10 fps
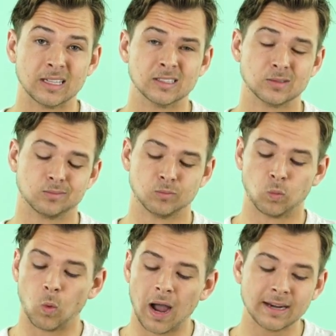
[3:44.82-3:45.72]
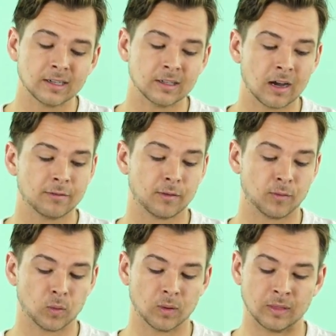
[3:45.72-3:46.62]
is wide enough
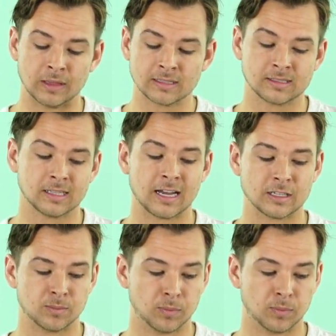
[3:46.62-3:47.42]
for this size